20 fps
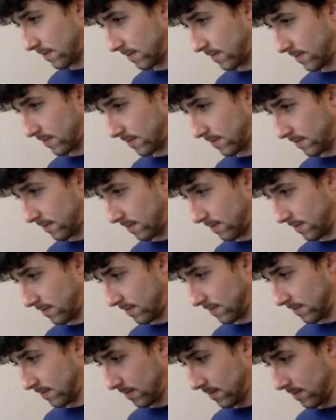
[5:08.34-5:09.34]

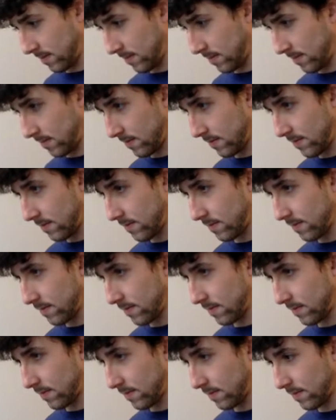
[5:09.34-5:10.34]

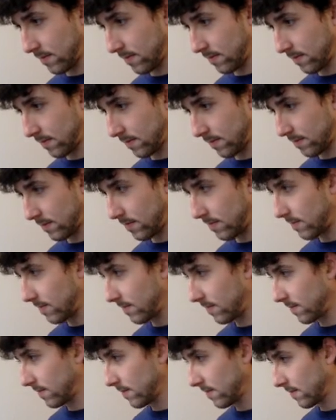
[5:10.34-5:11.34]

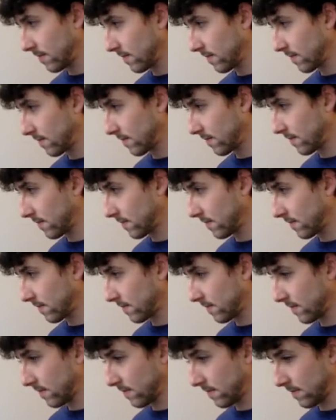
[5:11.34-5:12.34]

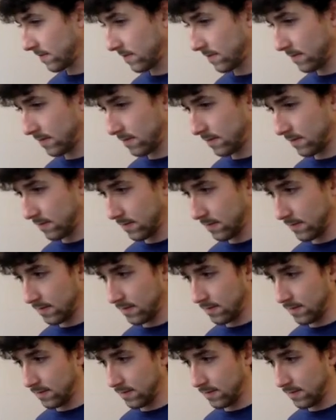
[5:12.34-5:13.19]
(silence)